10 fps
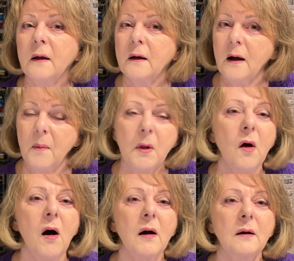come
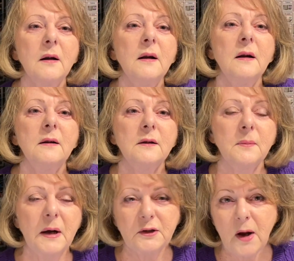along to
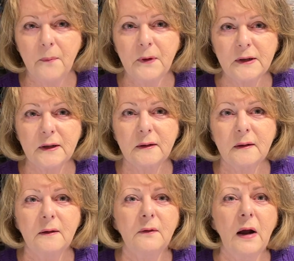my shop visit
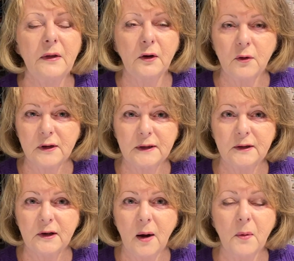at the
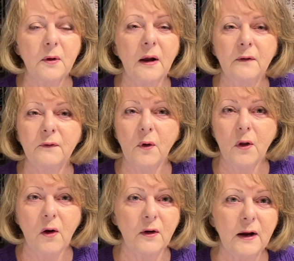cross-stitch cupboard in Fort
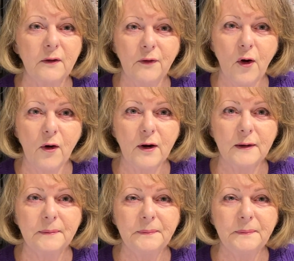Lauderdale, Florida.